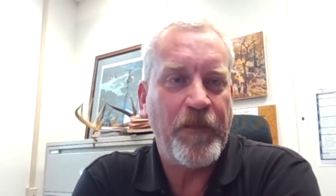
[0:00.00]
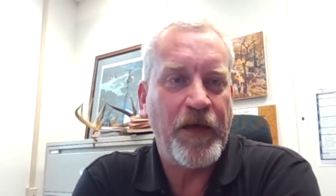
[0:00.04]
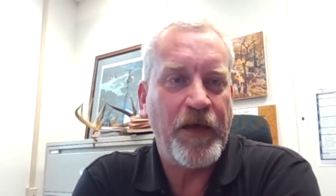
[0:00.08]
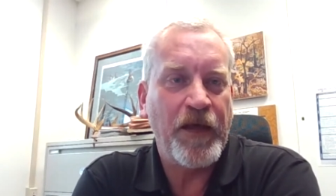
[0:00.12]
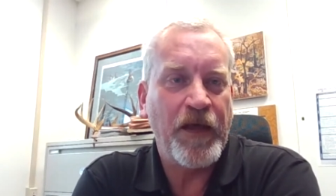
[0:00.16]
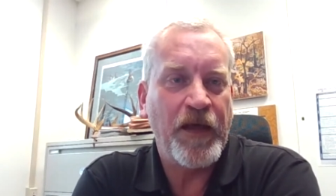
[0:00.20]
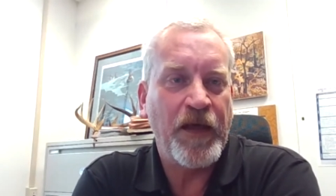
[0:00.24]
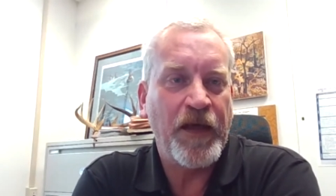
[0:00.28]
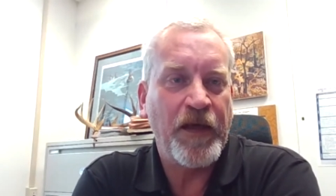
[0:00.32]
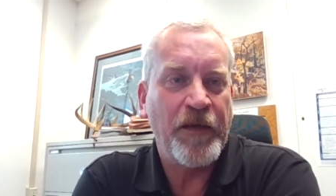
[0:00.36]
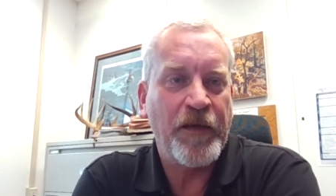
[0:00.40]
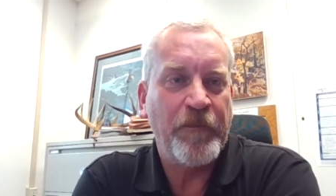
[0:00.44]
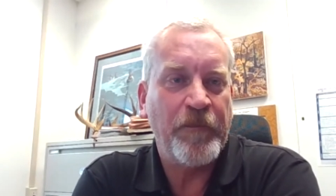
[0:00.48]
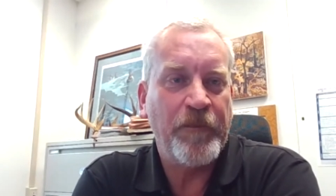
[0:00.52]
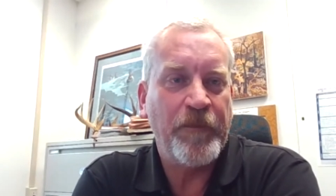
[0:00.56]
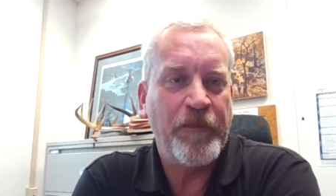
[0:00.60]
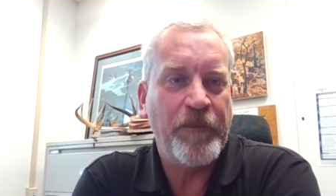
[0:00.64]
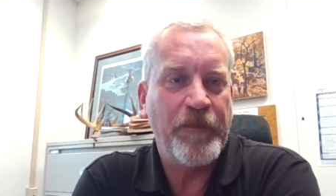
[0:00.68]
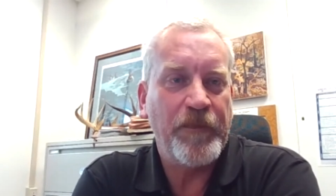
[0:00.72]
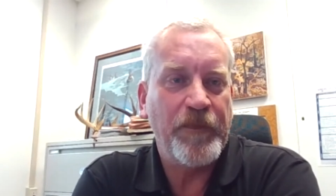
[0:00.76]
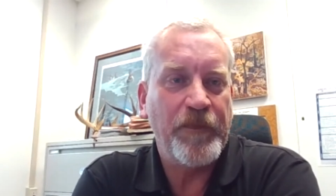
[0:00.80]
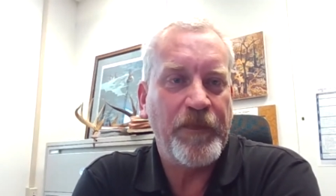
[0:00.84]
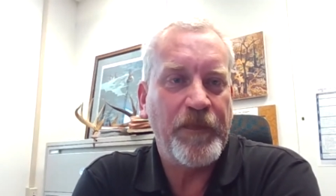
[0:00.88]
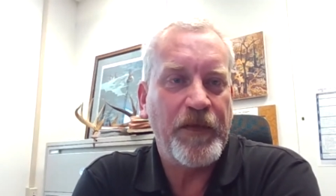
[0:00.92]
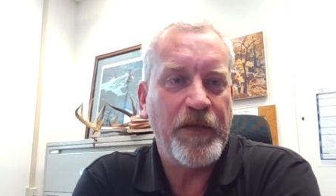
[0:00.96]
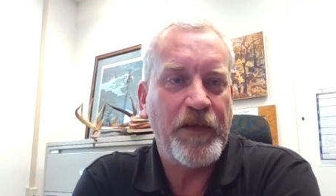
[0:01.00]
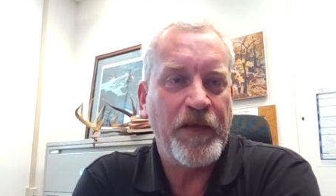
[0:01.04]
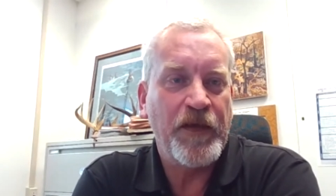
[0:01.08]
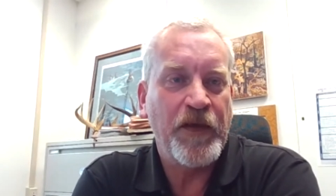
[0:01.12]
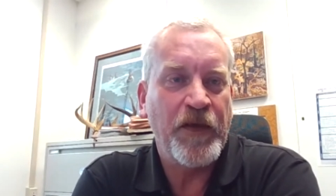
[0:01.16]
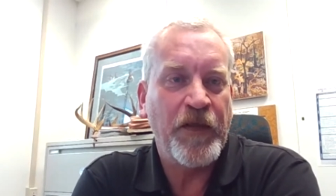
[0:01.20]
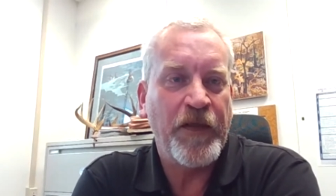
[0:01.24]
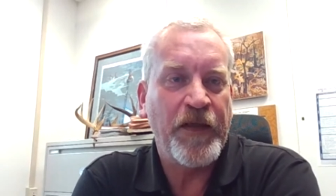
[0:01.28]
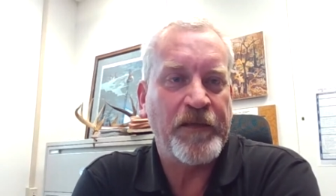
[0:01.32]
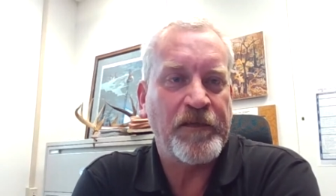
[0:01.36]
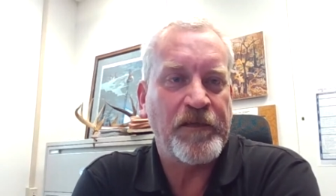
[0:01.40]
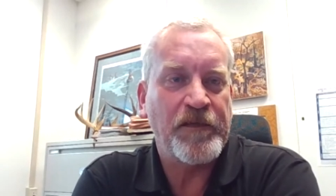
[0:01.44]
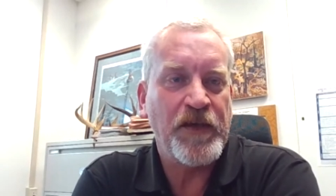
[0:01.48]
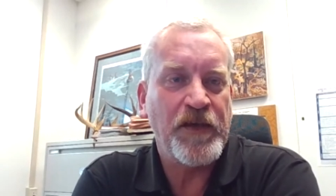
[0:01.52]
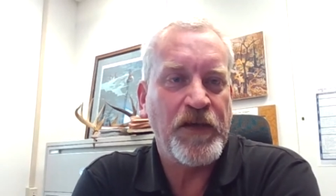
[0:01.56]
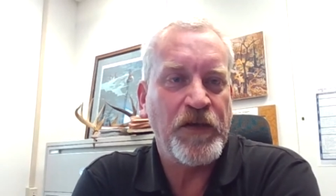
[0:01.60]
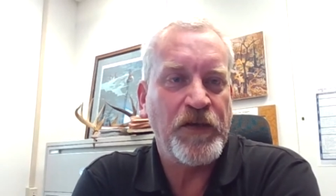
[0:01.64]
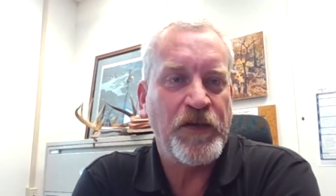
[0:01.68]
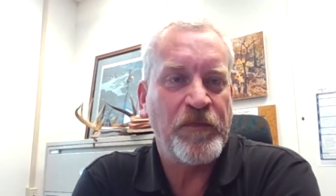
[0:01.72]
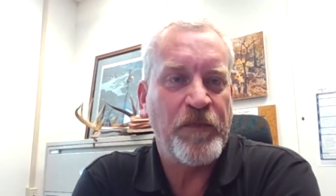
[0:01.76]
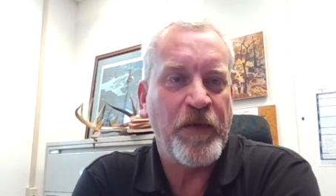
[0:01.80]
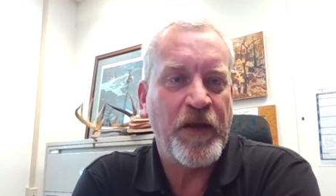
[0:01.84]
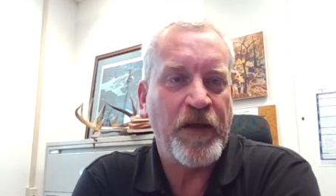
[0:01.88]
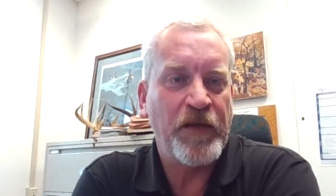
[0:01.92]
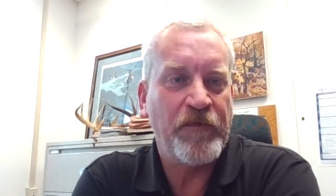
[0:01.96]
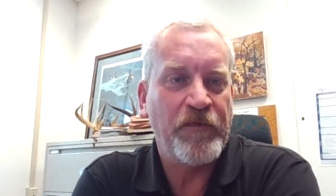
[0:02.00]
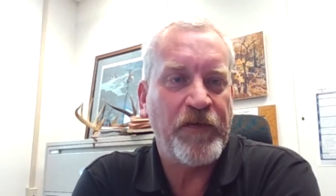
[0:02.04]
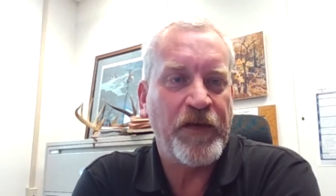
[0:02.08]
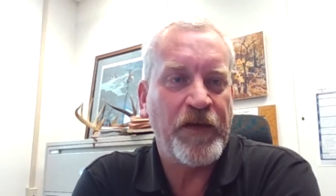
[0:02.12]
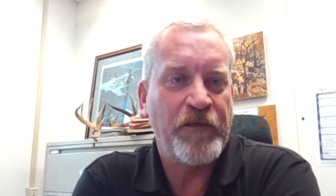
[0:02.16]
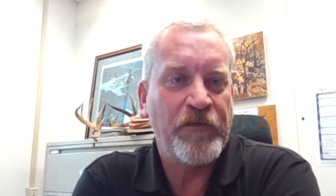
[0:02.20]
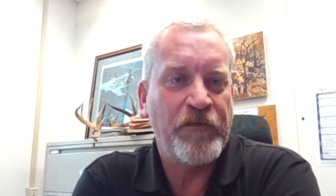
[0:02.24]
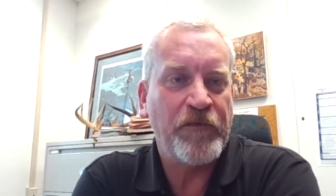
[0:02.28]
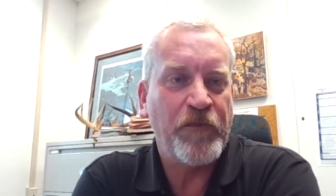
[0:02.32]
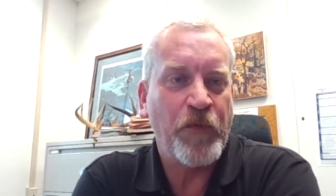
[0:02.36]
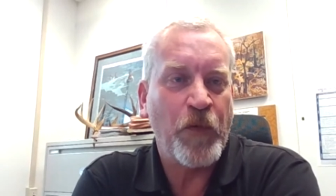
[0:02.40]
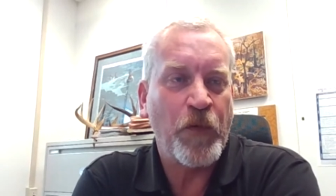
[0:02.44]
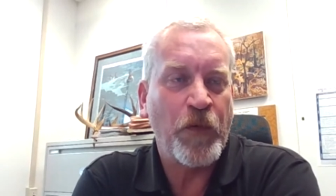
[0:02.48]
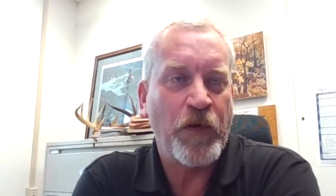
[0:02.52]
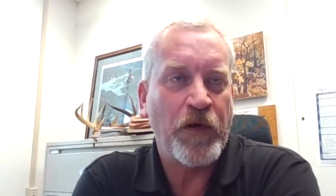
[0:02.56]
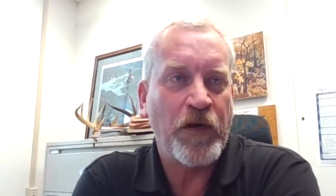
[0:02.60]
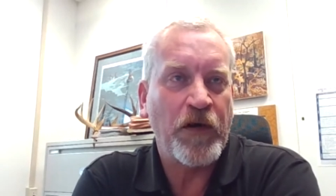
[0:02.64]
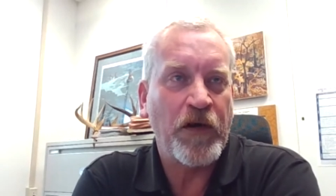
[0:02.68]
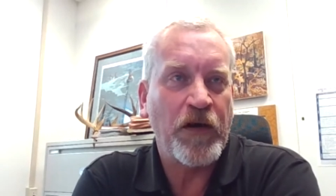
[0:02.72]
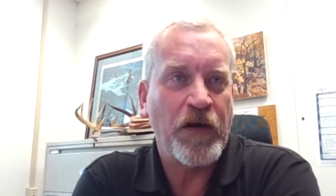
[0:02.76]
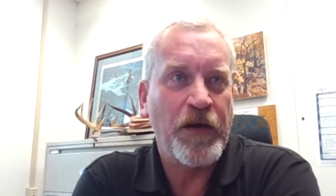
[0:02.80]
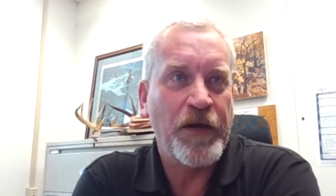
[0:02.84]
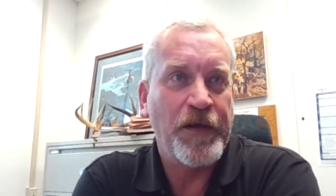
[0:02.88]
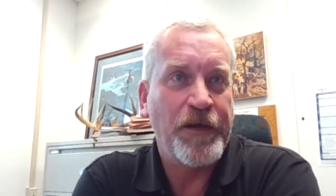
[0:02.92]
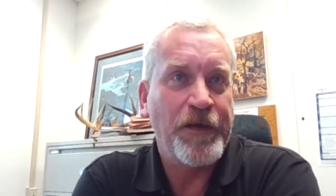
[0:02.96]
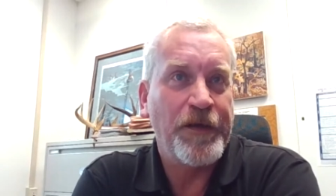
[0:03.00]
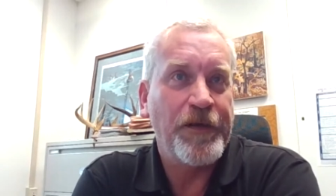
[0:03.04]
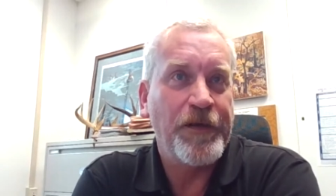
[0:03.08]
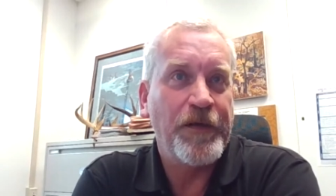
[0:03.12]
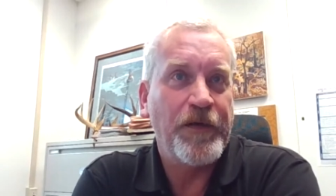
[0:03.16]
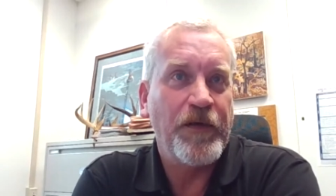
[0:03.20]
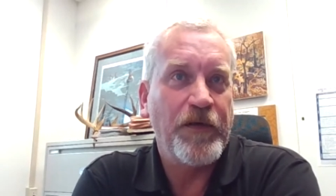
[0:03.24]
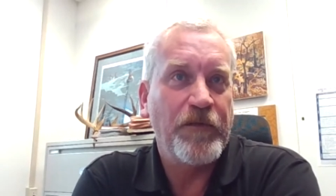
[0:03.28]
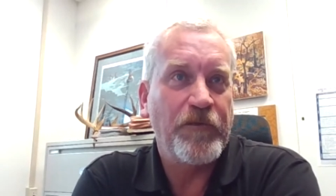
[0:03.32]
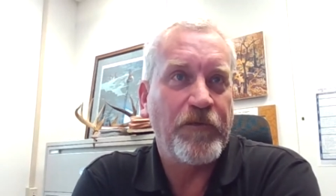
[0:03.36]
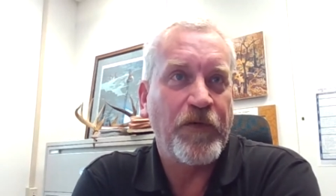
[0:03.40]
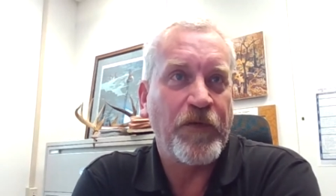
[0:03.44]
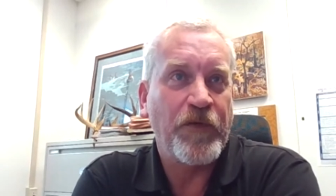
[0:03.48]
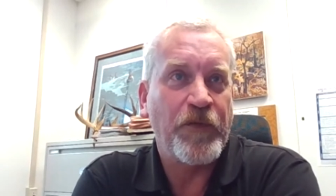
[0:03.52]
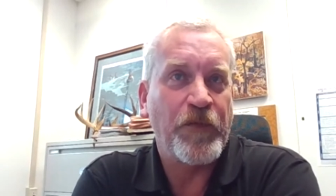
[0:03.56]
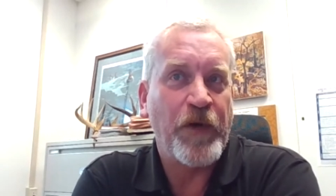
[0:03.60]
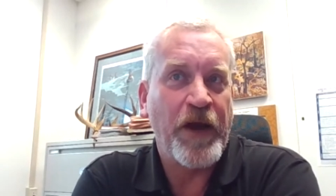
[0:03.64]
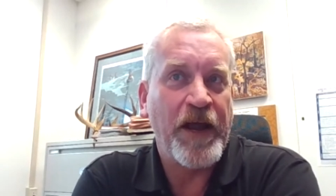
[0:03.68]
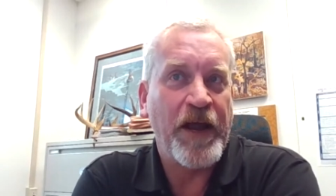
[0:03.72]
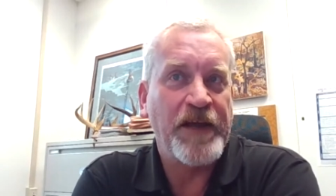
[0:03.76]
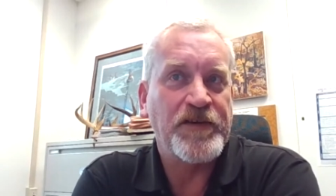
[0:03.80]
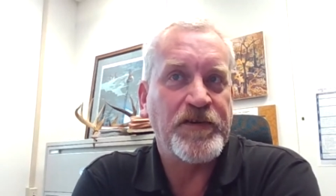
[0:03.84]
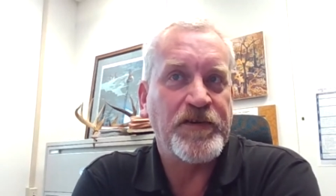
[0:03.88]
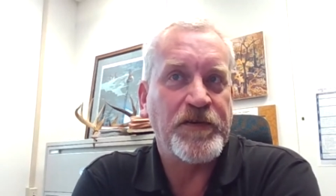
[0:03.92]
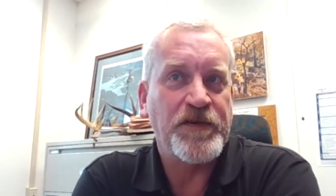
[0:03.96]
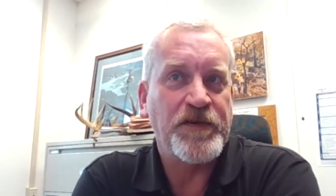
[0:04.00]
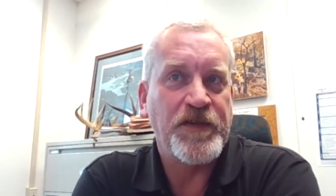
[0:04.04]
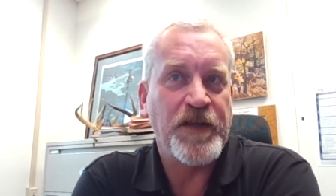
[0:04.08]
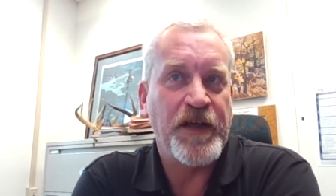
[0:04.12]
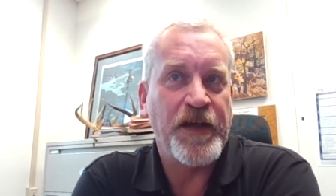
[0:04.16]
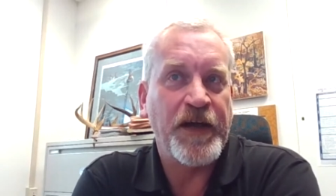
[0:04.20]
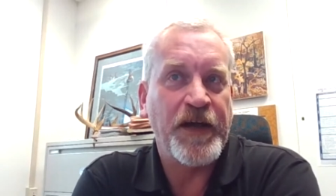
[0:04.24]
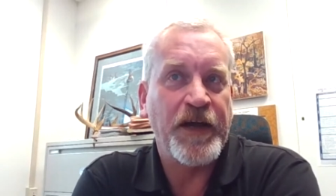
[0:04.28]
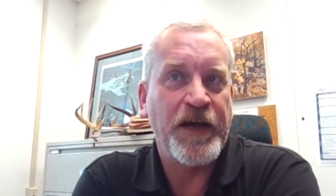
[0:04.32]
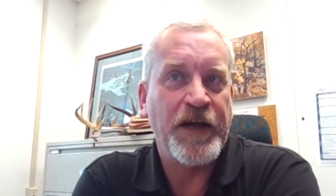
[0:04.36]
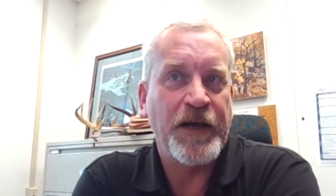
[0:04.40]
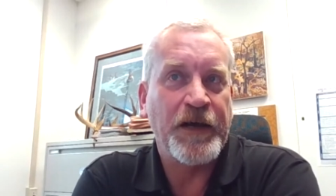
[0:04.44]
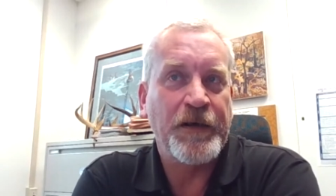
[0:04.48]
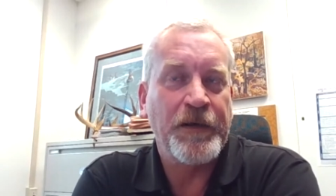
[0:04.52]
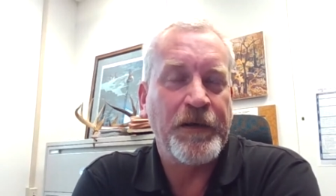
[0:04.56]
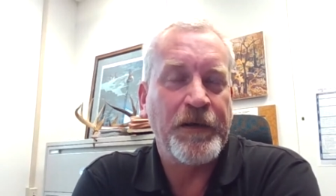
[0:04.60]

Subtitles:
You know, that's a huge benefit for the ranchers there.